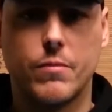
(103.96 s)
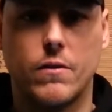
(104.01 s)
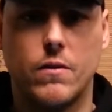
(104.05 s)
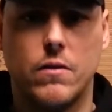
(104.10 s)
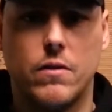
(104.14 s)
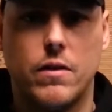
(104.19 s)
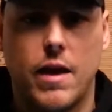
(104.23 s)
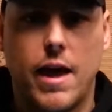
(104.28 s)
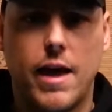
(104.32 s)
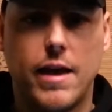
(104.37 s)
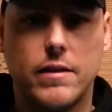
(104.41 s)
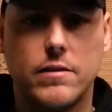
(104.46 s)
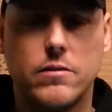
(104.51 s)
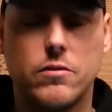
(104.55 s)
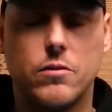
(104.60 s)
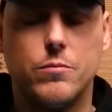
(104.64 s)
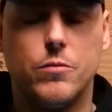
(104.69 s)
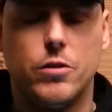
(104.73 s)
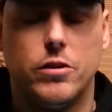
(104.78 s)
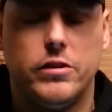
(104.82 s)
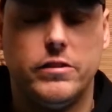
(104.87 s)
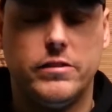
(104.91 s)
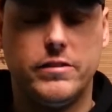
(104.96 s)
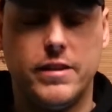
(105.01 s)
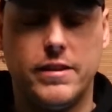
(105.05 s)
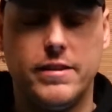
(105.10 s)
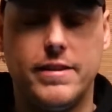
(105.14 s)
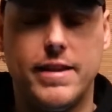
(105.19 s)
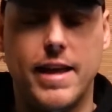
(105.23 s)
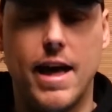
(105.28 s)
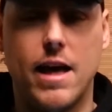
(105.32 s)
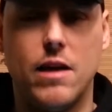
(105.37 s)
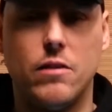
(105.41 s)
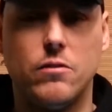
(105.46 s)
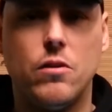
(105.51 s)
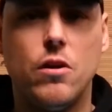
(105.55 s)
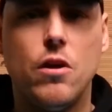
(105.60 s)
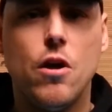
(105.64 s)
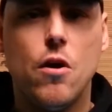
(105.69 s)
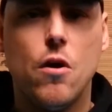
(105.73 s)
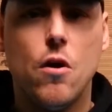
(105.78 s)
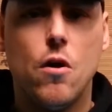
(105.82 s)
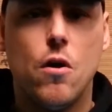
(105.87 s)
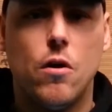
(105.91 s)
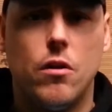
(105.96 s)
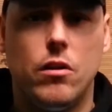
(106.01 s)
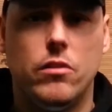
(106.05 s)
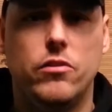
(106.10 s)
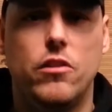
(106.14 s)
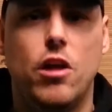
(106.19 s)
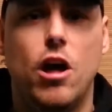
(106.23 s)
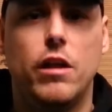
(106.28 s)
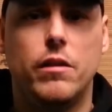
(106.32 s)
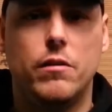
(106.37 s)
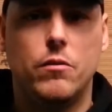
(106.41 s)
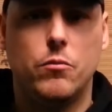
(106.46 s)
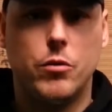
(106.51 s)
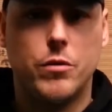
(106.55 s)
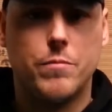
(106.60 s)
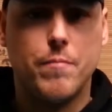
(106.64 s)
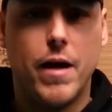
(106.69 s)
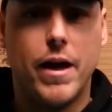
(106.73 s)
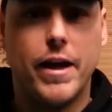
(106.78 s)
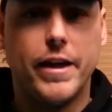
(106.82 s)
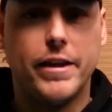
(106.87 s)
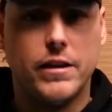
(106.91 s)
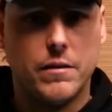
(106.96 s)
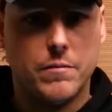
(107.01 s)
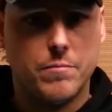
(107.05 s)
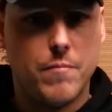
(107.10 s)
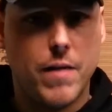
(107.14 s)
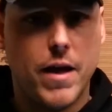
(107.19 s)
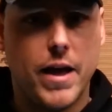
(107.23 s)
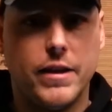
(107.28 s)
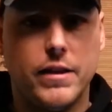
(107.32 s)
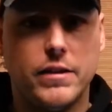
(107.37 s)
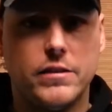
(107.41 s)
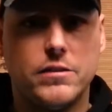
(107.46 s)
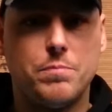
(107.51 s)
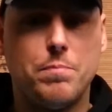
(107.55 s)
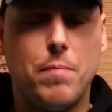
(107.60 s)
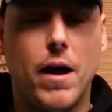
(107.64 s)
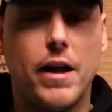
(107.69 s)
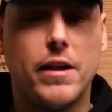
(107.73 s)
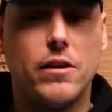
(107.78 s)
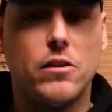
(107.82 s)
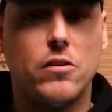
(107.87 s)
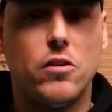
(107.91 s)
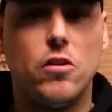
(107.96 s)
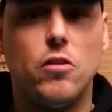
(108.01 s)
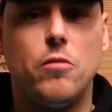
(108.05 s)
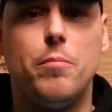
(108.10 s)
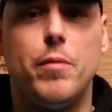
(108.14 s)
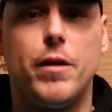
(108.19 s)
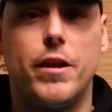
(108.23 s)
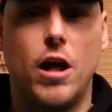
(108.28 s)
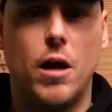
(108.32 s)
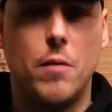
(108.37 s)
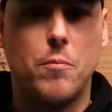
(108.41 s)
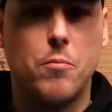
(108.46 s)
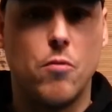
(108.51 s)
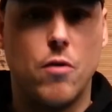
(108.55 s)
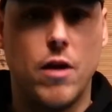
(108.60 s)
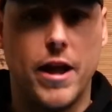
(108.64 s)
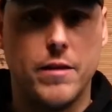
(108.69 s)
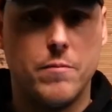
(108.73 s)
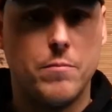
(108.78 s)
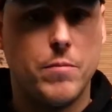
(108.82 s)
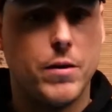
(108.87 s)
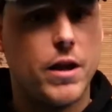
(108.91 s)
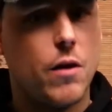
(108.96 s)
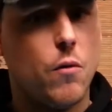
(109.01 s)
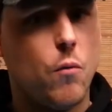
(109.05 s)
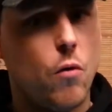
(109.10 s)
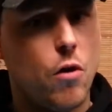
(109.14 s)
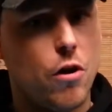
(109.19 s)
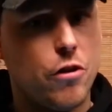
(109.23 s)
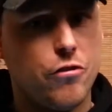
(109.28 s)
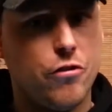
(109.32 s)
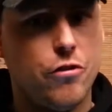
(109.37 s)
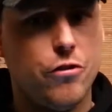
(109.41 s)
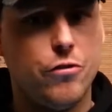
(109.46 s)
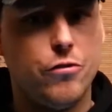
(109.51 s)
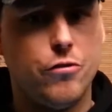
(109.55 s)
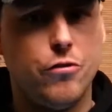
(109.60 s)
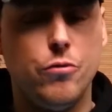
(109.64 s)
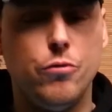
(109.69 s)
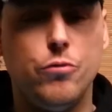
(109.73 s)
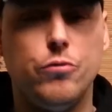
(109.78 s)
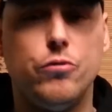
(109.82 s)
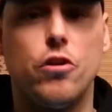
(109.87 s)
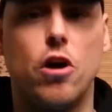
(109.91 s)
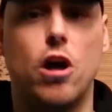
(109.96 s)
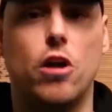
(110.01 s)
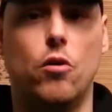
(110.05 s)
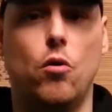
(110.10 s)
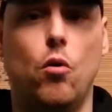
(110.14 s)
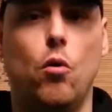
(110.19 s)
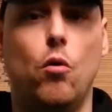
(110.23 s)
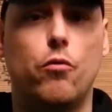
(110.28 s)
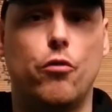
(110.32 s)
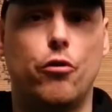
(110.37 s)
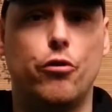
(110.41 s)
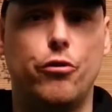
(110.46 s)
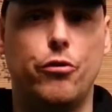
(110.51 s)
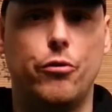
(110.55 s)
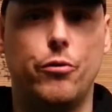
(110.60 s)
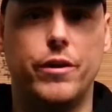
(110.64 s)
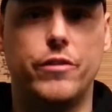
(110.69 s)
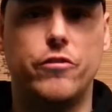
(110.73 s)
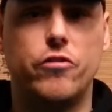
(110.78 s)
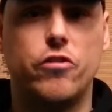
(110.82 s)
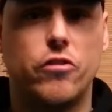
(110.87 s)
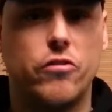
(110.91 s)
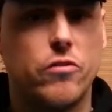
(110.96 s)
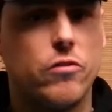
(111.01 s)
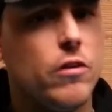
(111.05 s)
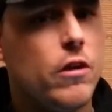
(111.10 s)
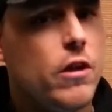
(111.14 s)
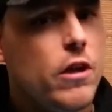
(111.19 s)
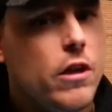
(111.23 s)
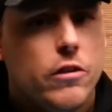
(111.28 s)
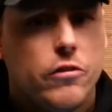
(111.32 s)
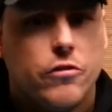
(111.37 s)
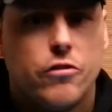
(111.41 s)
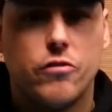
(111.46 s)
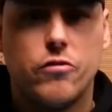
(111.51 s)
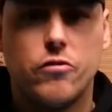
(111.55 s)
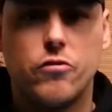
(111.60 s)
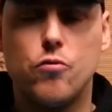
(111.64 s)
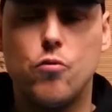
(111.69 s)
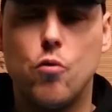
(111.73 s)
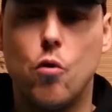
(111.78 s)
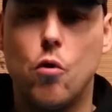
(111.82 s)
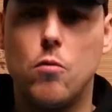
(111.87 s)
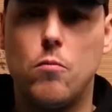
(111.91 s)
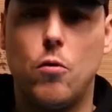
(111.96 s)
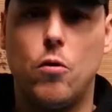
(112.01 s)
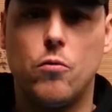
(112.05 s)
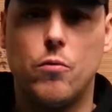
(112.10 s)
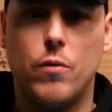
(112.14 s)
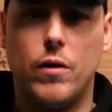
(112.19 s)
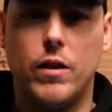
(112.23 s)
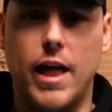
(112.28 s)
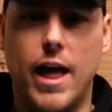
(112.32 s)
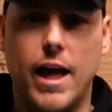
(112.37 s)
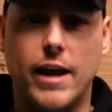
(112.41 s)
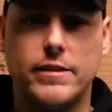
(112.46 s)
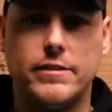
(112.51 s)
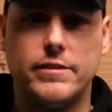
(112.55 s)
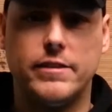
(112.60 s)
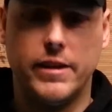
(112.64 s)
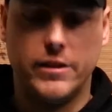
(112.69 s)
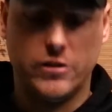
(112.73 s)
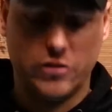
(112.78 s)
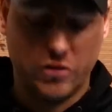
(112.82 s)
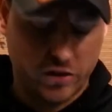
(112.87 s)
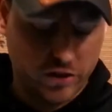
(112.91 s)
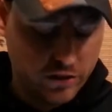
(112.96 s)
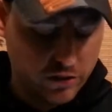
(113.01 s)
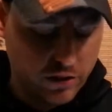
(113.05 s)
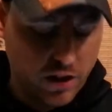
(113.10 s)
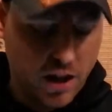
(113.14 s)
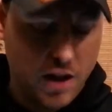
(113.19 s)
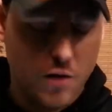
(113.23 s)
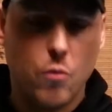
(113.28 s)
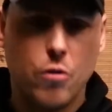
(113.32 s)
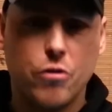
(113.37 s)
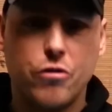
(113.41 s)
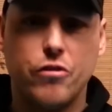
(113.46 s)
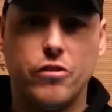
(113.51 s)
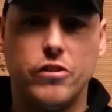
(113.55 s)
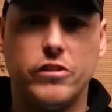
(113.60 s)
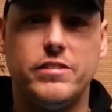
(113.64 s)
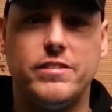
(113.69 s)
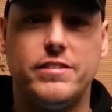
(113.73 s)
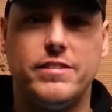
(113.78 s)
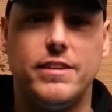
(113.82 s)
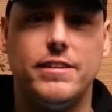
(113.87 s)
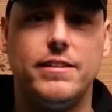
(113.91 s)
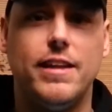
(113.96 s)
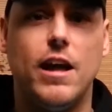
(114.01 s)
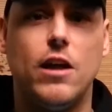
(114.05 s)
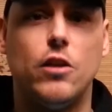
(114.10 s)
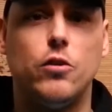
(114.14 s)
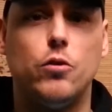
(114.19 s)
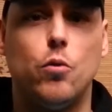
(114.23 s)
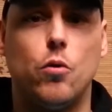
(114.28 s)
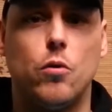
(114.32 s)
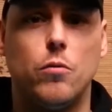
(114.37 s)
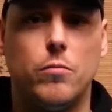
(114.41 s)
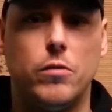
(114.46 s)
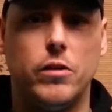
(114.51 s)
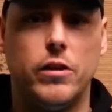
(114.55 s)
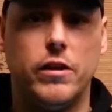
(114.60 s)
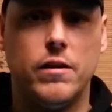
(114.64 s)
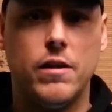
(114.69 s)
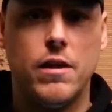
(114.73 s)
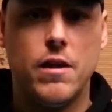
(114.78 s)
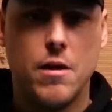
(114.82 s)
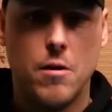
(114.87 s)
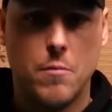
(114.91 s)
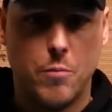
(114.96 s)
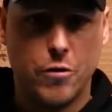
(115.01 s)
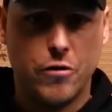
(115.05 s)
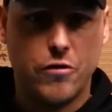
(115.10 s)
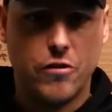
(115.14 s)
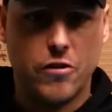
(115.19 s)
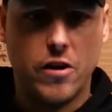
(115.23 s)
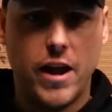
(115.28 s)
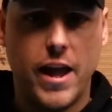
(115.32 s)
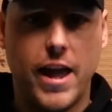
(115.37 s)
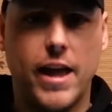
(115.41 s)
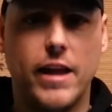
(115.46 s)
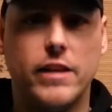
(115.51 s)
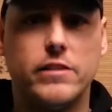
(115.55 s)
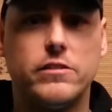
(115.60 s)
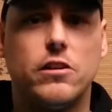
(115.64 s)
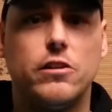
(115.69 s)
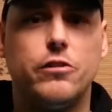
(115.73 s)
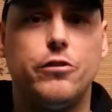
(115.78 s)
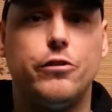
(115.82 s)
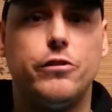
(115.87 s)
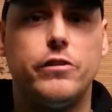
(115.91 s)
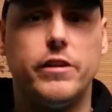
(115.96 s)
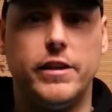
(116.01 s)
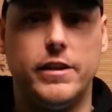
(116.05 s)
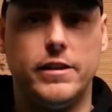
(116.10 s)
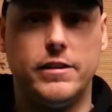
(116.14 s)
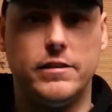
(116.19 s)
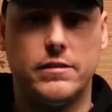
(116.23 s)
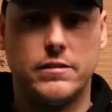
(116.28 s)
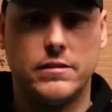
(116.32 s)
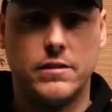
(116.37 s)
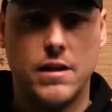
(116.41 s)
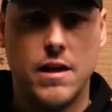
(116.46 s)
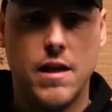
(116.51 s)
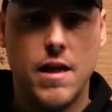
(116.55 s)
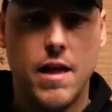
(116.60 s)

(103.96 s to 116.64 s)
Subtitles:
okay? So I'm going to sit down, not with my spine a little bit upright, but I want you to not overdo it. Just normal relaxation. I want you to sit down normally, put your hands on your knees,